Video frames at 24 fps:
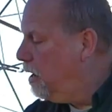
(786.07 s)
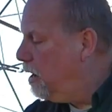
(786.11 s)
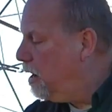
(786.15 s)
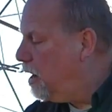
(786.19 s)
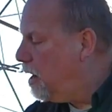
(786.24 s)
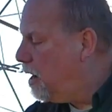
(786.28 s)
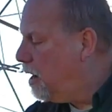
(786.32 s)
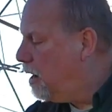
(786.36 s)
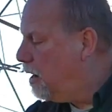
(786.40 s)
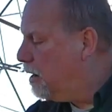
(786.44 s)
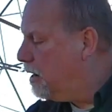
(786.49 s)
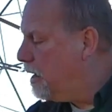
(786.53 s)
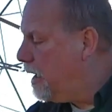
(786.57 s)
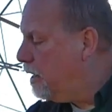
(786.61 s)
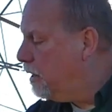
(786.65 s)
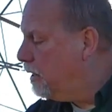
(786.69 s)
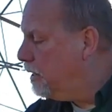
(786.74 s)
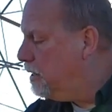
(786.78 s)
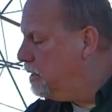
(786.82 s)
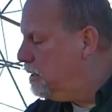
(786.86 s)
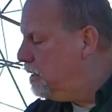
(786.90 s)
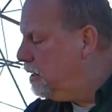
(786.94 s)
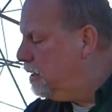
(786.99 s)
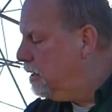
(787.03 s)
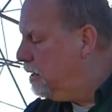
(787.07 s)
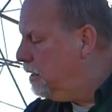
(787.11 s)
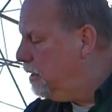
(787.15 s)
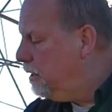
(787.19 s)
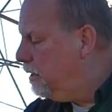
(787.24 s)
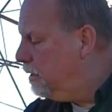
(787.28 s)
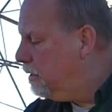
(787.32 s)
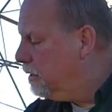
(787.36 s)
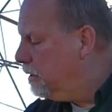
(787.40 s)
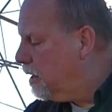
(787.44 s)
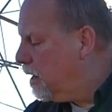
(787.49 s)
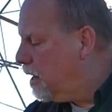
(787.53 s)

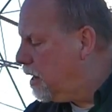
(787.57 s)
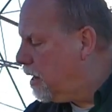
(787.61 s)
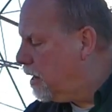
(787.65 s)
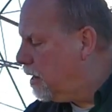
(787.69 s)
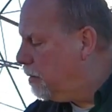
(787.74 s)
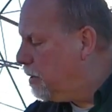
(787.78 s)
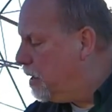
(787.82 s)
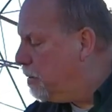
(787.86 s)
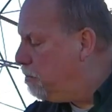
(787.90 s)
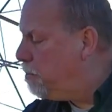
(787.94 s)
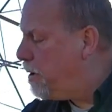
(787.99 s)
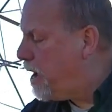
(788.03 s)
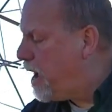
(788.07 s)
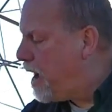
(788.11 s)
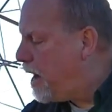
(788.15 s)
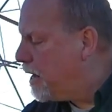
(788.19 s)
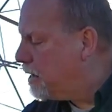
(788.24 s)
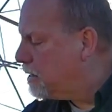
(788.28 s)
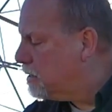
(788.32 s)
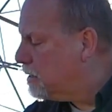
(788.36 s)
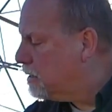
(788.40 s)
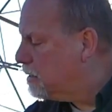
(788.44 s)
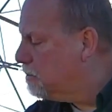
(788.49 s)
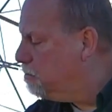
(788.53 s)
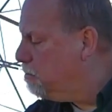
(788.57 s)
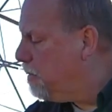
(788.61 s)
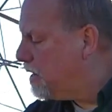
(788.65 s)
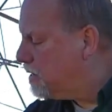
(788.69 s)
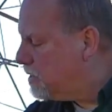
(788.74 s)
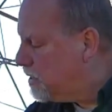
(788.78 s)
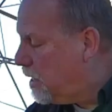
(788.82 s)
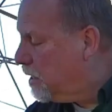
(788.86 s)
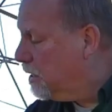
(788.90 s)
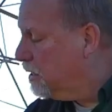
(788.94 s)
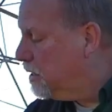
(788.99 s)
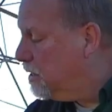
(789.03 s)
LED impact makes
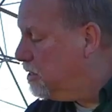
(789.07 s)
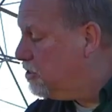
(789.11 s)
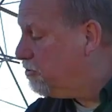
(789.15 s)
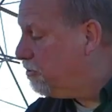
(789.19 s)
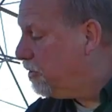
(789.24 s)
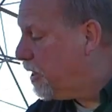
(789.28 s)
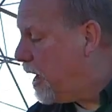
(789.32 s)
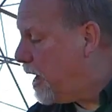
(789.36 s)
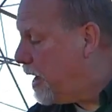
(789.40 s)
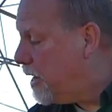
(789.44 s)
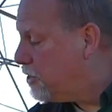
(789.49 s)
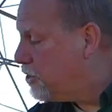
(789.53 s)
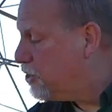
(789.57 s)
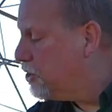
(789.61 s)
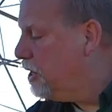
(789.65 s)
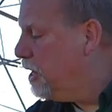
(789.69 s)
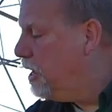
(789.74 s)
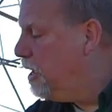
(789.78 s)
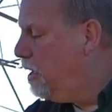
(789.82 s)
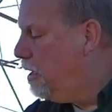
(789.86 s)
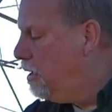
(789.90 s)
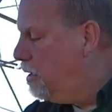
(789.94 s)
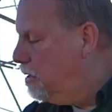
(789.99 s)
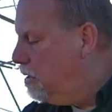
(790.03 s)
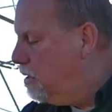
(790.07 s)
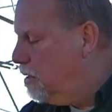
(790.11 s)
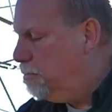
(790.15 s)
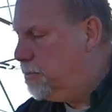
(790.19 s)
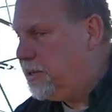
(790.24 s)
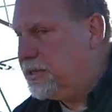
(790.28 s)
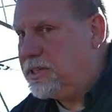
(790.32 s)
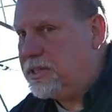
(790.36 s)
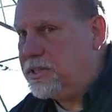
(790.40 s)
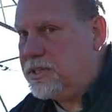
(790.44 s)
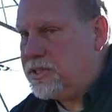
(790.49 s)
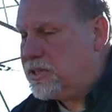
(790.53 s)
the LEDs flash,
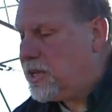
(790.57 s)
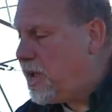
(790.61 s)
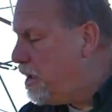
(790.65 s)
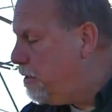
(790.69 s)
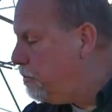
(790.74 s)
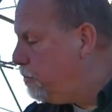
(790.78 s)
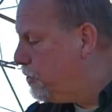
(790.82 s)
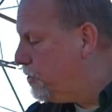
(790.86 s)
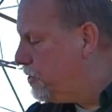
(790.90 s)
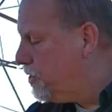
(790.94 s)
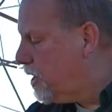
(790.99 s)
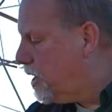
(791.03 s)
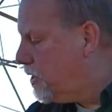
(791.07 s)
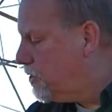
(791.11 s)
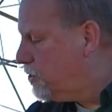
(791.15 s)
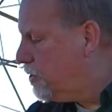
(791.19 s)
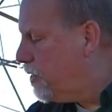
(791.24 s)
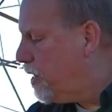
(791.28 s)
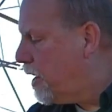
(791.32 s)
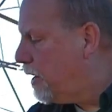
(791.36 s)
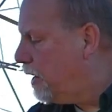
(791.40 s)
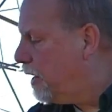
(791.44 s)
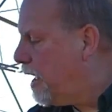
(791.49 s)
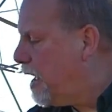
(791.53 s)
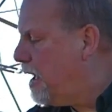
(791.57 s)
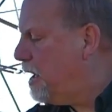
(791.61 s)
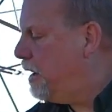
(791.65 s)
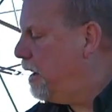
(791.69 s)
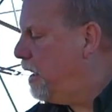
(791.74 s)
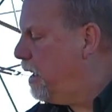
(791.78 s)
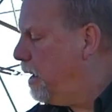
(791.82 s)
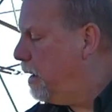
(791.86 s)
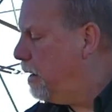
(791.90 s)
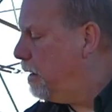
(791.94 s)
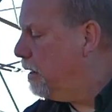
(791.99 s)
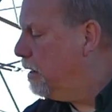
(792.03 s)
but the design was such that it had
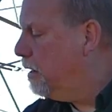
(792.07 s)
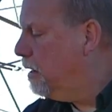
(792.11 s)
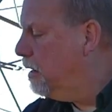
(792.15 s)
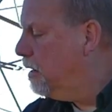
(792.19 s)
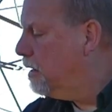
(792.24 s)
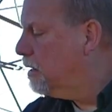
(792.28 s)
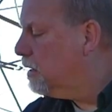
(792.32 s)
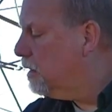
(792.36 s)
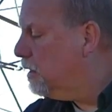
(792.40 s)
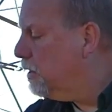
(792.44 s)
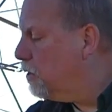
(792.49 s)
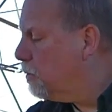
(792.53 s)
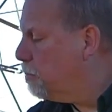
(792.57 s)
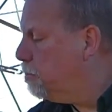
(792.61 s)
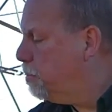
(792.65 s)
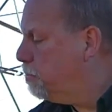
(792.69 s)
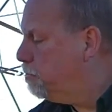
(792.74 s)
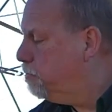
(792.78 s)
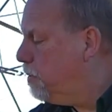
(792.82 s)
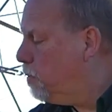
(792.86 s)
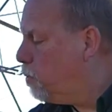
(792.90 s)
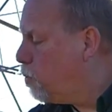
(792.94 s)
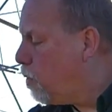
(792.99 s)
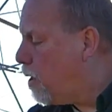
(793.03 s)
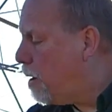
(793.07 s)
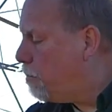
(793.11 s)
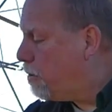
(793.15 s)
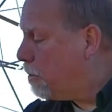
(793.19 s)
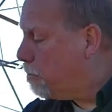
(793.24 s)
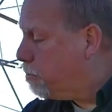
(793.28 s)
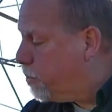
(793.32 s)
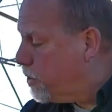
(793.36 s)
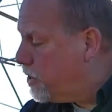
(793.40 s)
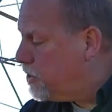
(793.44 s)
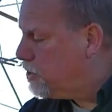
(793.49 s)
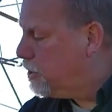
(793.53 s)
a clear rubber
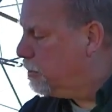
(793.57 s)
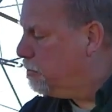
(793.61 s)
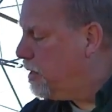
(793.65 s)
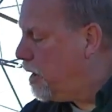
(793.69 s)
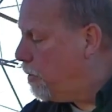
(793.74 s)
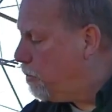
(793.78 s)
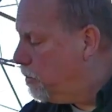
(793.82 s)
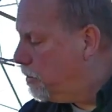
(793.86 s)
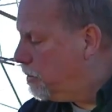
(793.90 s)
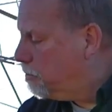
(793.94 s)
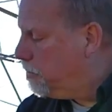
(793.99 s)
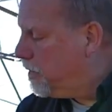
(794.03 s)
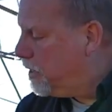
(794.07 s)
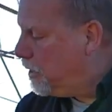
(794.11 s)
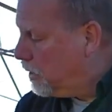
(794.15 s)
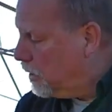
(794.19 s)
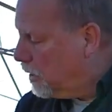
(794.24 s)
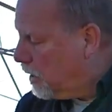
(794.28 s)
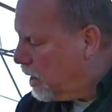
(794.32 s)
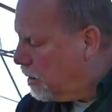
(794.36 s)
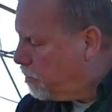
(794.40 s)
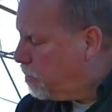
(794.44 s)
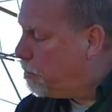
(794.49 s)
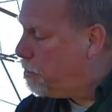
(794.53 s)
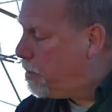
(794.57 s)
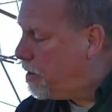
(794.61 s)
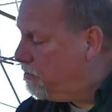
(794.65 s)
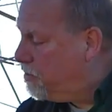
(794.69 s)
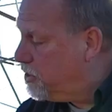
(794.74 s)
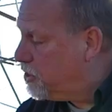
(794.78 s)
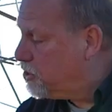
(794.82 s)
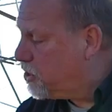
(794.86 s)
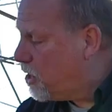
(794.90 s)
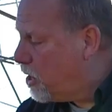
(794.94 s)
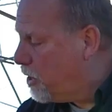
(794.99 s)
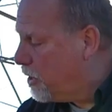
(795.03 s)
prism that would be up above
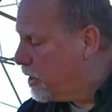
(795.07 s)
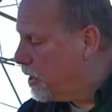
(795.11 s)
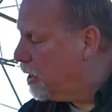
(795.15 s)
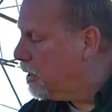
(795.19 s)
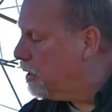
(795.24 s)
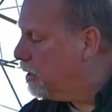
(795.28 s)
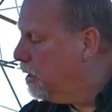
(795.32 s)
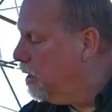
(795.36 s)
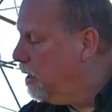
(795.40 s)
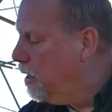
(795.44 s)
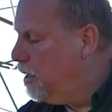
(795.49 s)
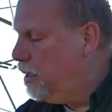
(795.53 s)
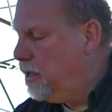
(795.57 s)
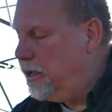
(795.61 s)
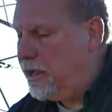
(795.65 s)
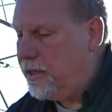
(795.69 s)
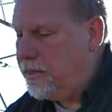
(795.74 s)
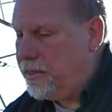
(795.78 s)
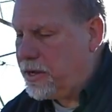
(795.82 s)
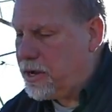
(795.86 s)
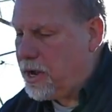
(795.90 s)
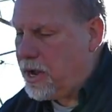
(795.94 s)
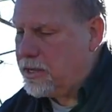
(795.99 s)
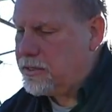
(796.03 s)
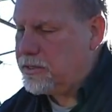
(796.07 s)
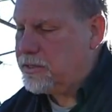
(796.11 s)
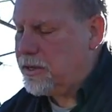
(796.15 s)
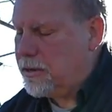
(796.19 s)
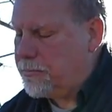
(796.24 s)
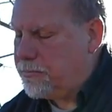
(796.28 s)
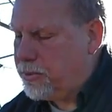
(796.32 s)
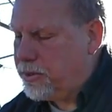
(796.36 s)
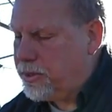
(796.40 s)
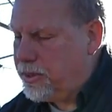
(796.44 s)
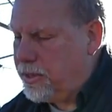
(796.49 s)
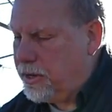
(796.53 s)
the target. And the
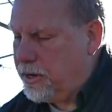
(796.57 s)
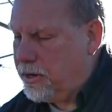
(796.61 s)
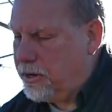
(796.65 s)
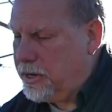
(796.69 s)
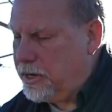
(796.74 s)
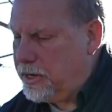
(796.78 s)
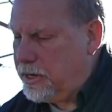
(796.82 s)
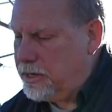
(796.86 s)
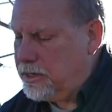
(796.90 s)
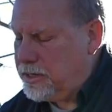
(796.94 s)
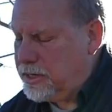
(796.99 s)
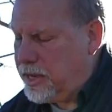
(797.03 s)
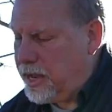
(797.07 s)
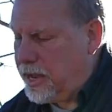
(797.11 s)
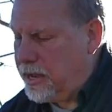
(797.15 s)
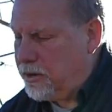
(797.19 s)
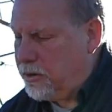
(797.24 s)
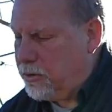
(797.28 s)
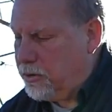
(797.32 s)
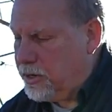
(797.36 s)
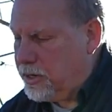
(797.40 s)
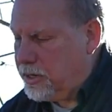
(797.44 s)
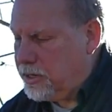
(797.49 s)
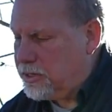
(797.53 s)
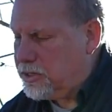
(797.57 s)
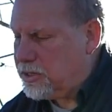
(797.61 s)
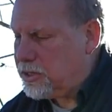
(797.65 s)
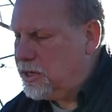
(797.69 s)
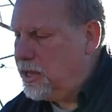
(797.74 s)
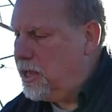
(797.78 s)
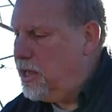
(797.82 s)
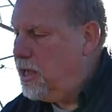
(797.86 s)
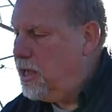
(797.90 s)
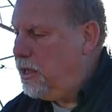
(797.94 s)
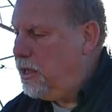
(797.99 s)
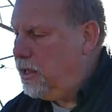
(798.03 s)
concept with their hit indicator is
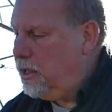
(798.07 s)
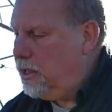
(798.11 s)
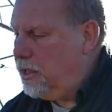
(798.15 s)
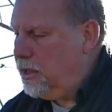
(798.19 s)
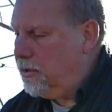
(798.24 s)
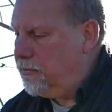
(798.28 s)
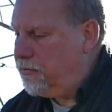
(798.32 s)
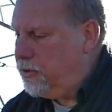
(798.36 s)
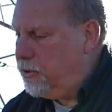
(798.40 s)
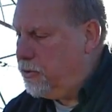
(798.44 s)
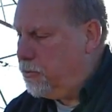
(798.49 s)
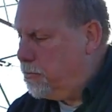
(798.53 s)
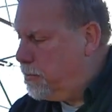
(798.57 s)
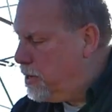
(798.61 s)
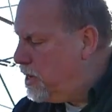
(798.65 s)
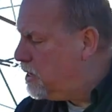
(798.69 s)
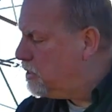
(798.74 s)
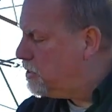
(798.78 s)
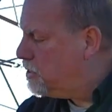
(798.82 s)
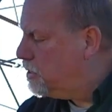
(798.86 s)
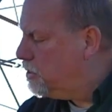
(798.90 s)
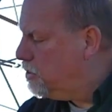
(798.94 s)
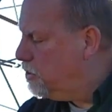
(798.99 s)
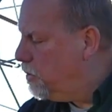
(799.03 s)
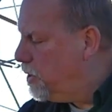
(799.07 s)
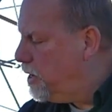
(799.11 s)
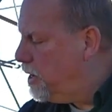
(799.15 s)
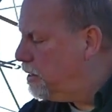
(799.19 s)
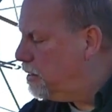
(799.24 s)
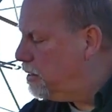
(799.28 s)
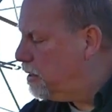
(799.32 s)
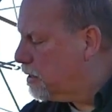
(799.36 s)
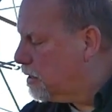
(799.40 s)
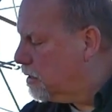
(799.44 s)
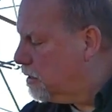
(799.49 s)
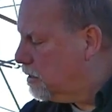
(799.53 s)
if you miss and you hit
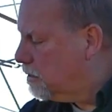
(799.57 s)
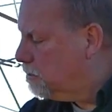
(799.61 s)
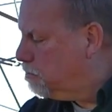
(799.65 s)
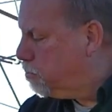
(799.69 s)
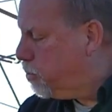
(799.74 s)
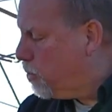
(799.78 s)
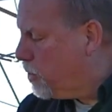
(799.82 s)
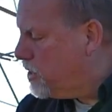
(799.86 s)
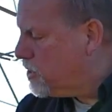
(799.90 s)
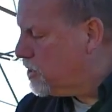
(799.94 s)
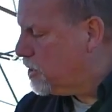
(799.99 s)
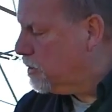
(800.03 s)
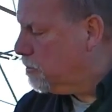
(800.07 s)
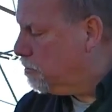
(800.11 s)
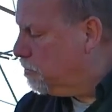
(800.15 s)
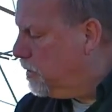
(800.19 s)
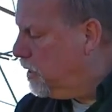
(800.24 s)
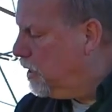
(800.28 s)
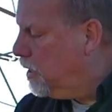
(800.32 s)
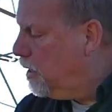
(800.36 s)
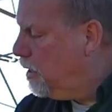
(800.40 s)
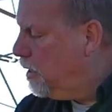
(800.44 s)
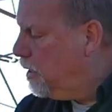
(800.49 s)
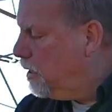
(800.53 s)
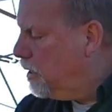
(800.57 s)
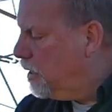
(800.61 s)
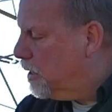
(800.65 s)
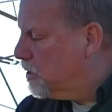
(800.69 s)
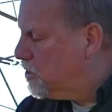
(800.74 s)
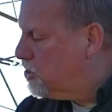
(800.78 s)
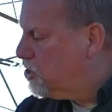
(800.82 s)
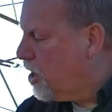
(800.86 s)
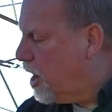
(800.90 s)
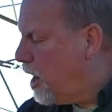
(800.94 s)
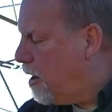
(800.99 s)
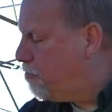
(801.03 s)
the prism, it's
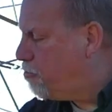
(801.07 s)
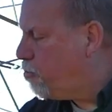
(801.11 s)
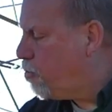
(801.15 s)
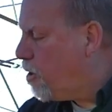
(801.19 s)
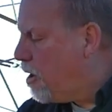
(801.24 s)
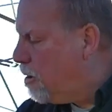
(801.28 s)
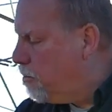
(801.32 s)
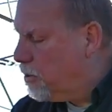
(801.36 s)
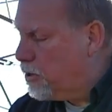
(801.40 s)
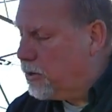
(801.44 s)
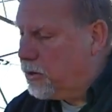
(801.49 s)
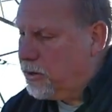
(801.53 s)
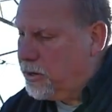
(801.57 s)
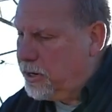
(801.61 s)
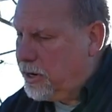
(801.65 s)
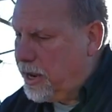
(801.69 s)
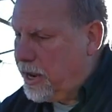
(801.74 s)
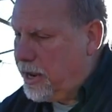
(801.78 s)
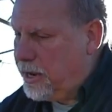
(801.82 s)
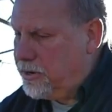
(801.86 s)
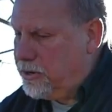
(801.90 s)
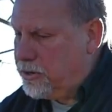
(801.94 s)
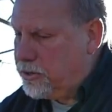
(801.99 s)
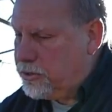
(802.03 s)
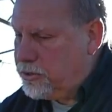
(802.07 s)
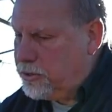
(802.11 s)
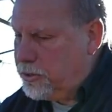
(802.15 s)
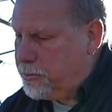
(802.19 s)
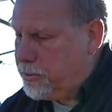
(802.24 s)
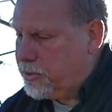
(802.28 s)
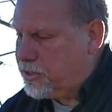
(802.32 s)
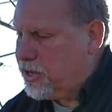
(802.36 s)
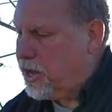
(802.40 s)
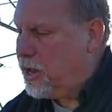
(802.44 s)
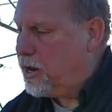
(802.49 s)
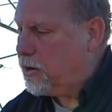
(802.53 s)
soft rubber and your
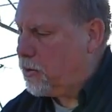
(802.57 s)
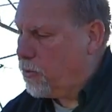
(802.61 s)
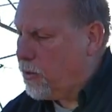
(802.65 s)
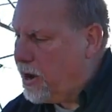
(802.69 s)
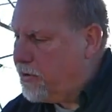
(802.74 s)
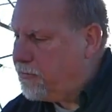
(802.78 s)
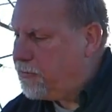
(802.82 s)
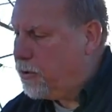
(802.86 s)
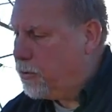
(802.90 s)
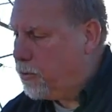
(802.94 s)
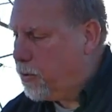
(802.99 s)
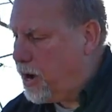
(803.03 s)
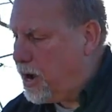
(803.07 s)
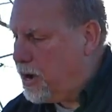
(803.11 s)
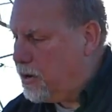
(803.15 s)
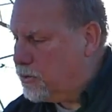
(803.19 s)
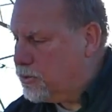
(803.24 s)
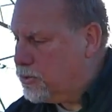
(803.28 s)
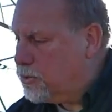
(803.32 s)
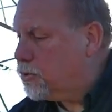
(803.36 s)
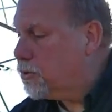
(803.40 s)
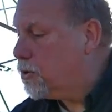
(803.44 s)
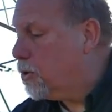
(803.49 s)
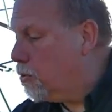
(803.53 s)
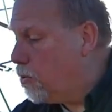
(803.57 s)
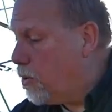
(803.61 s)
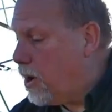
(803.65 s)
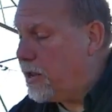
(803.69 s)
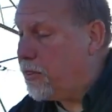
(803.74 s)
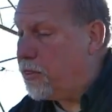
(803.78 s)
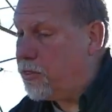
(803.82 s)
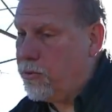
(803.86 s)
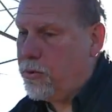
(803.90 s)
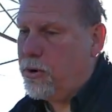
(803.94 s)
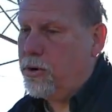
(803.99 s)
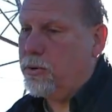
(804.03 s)
supersonic rifle rounds will go right
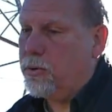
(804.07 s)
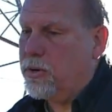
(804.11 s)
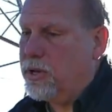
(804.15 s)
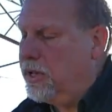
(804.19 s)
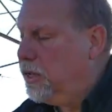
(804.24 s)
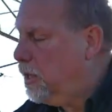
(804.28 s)
through.